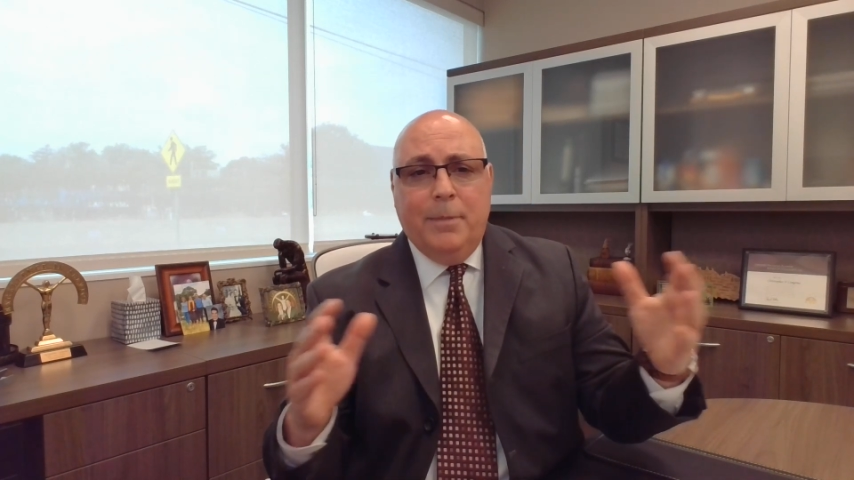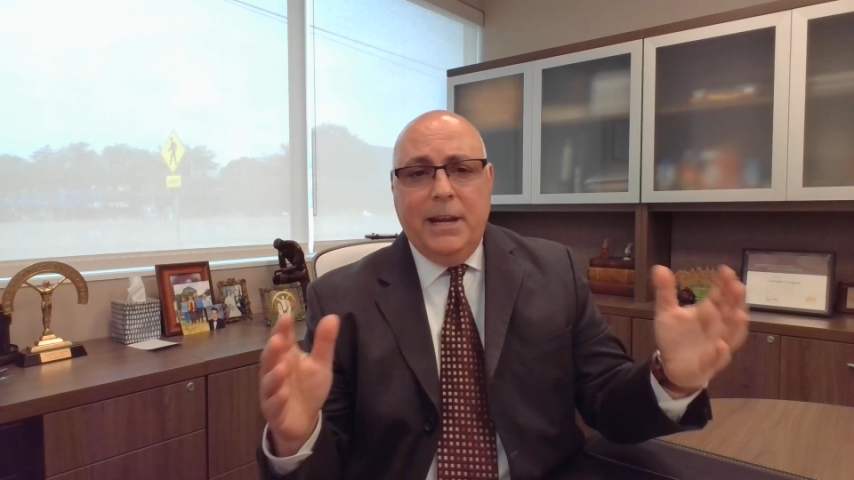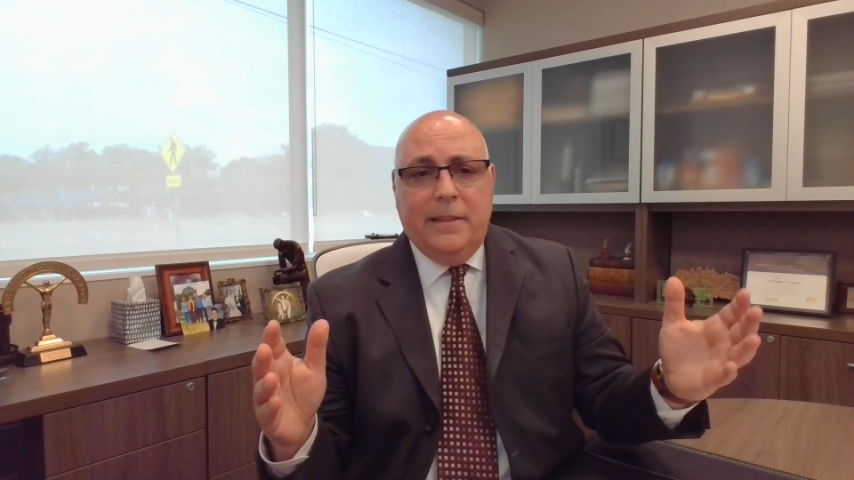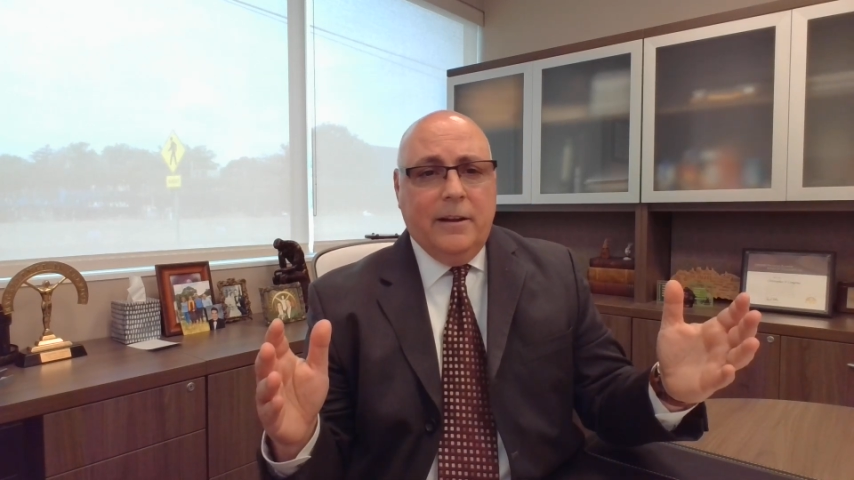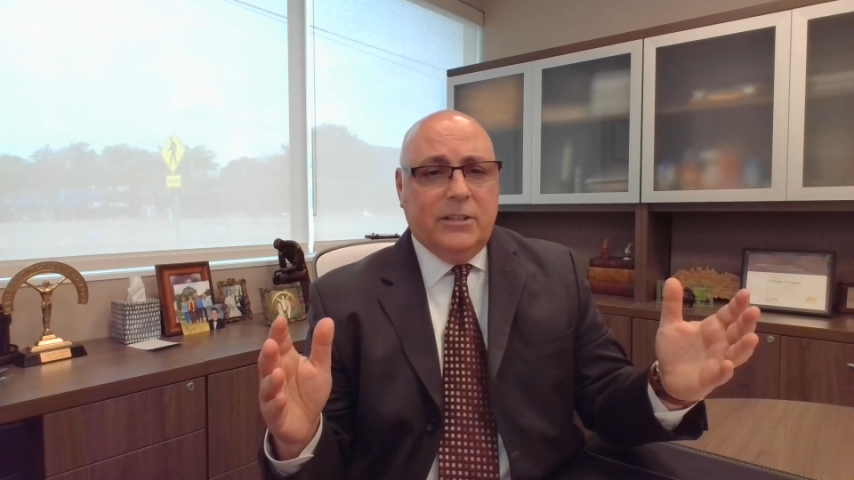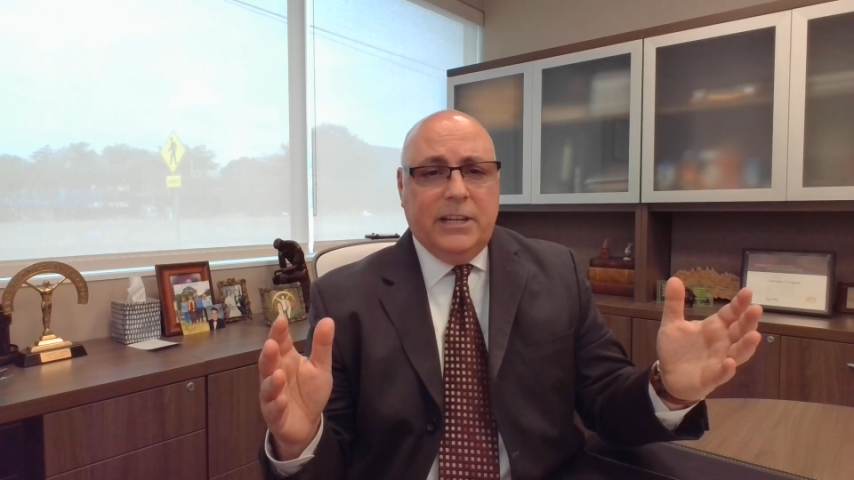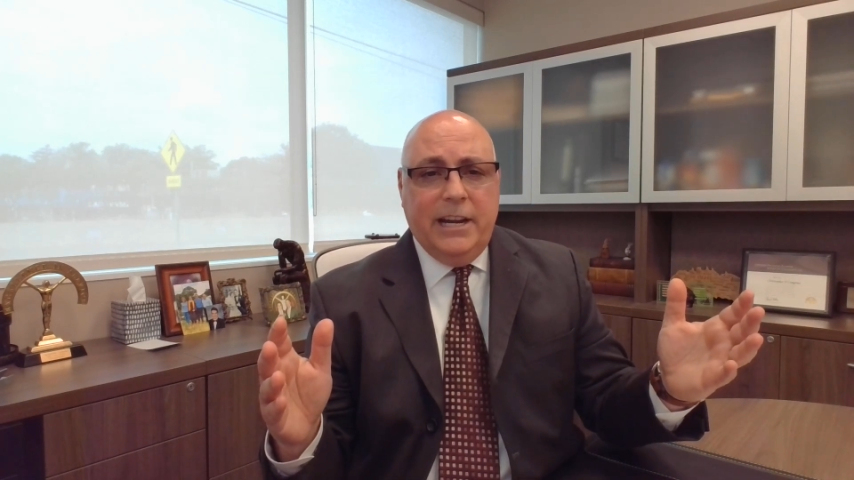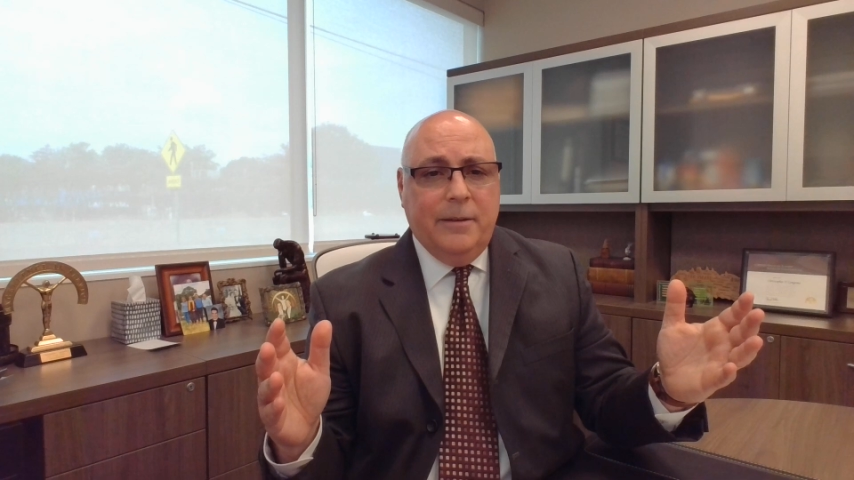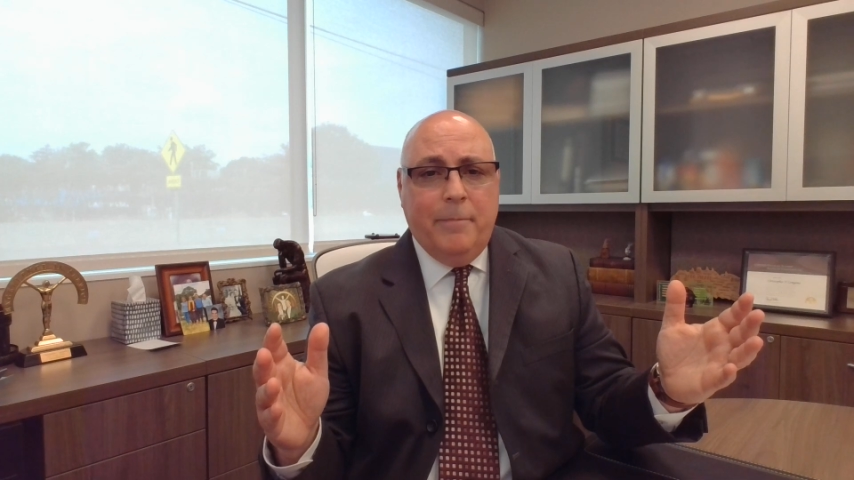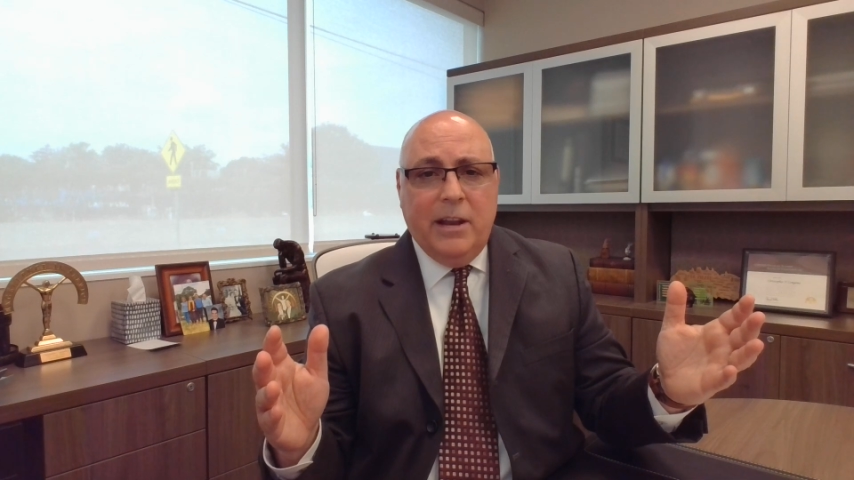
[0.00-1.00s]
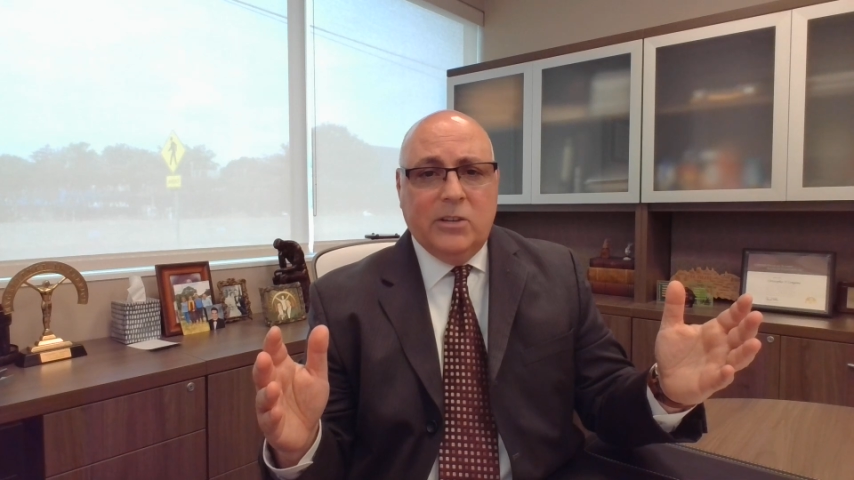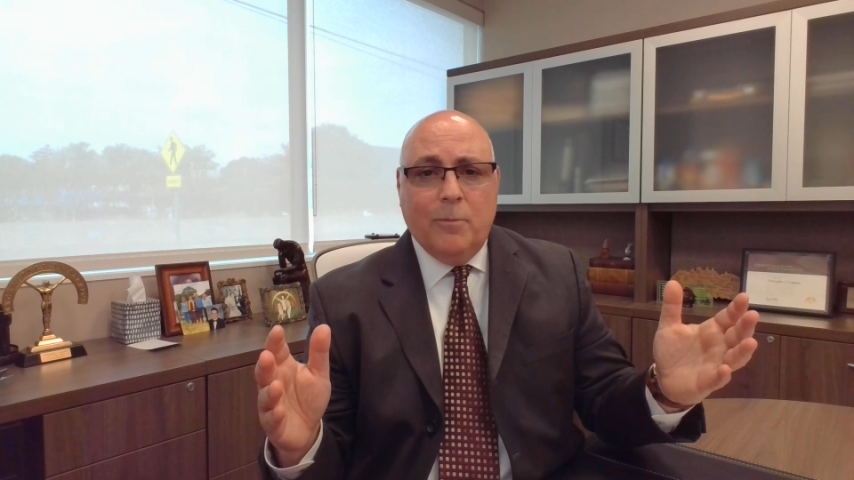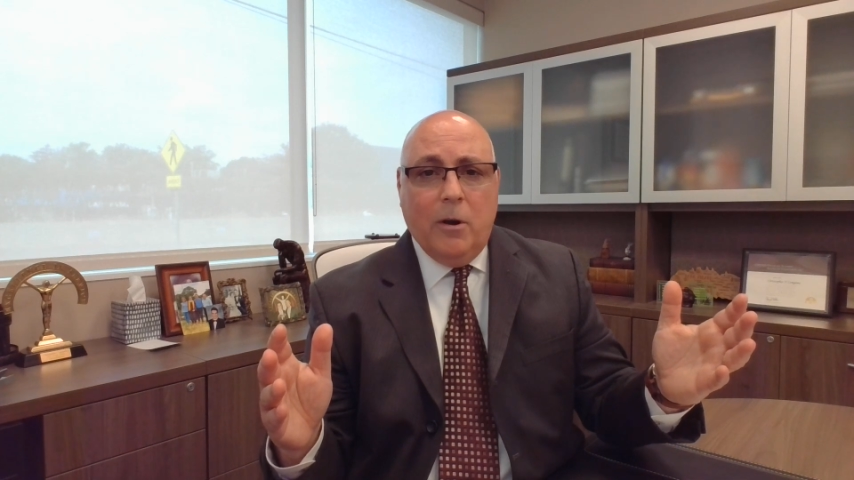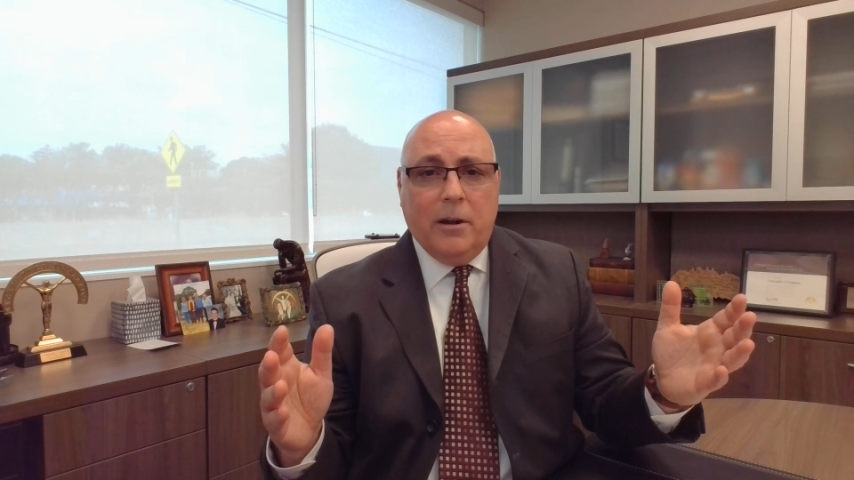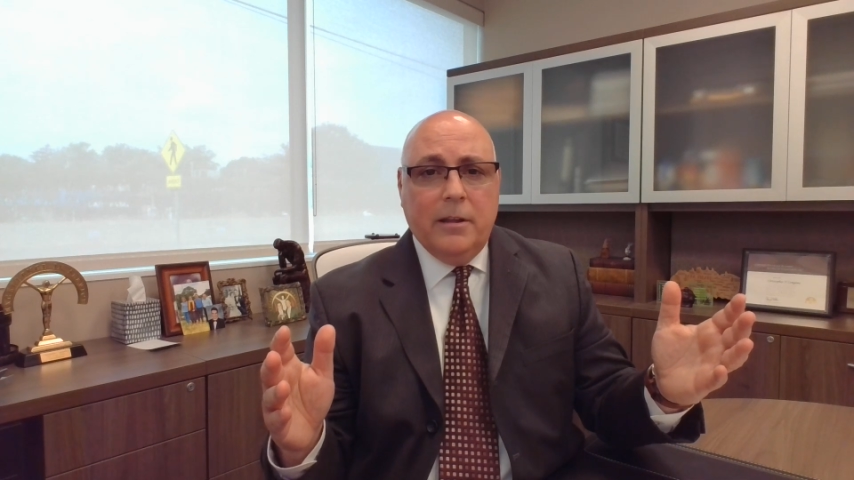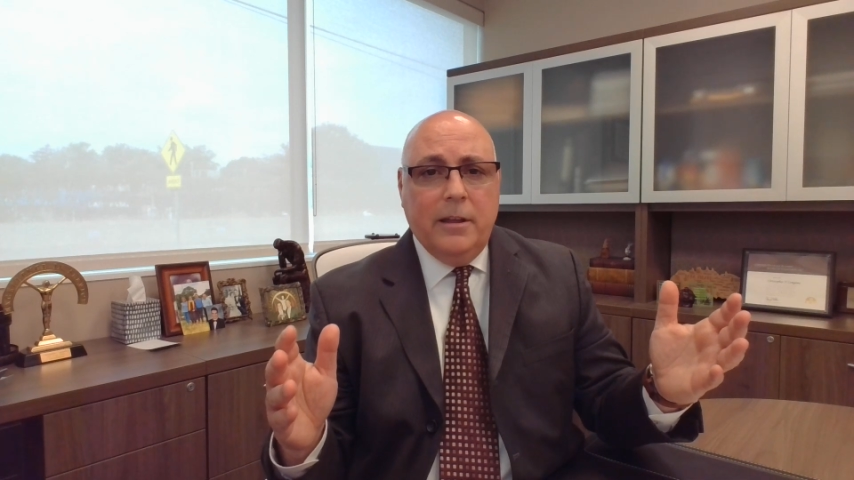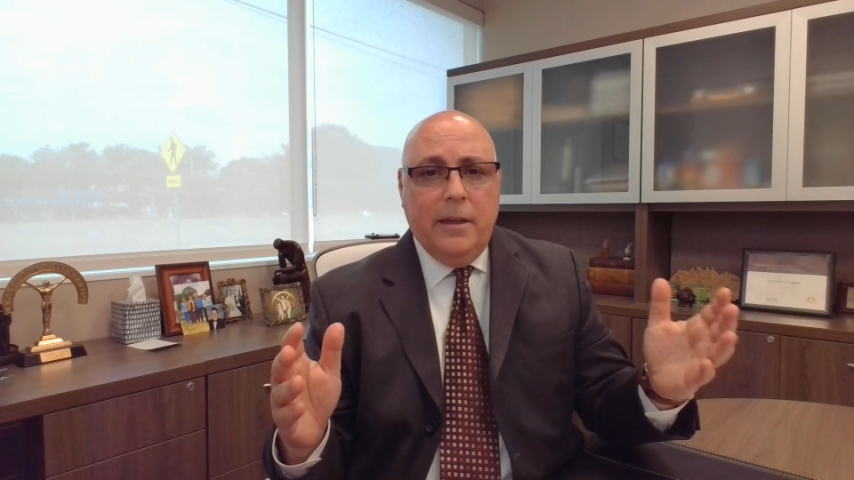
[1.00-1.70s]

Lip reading: beat their stated benchmark,